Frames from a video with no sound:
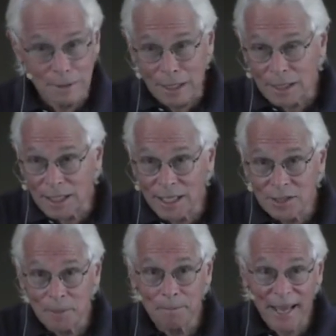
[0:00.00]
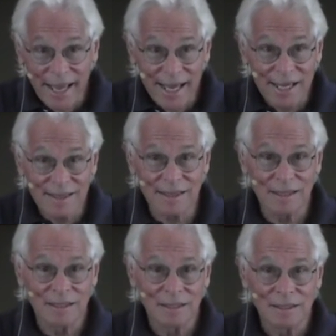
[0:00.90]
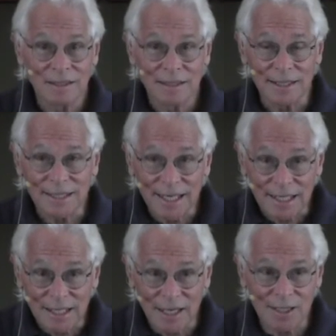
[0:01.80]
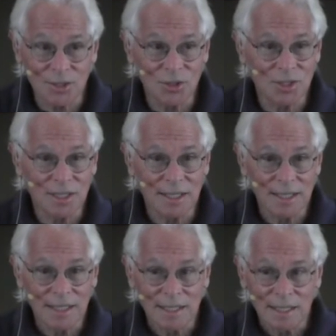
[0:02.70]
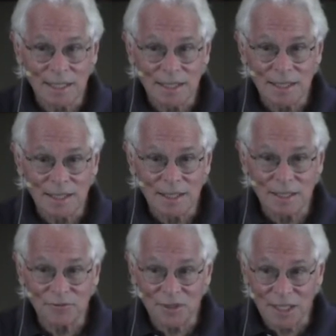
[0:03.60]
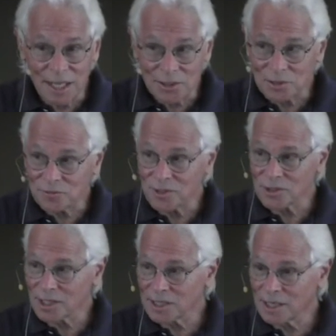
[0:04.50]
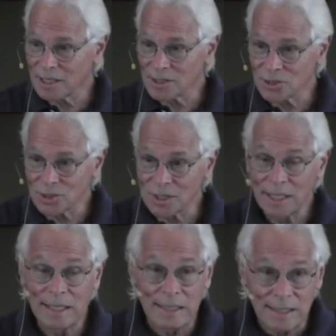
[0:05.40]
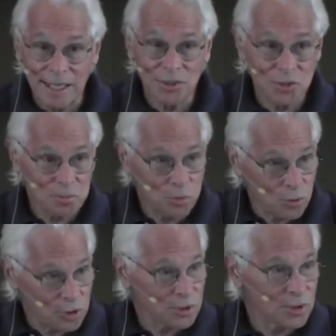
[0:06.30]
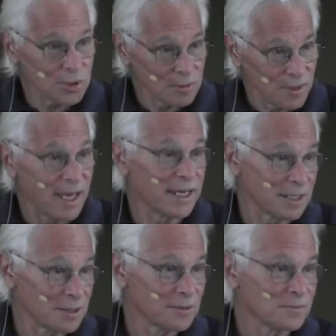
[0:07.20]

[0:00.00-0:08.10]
And it has a path, a technology, a philosophy, a psychology that supports that.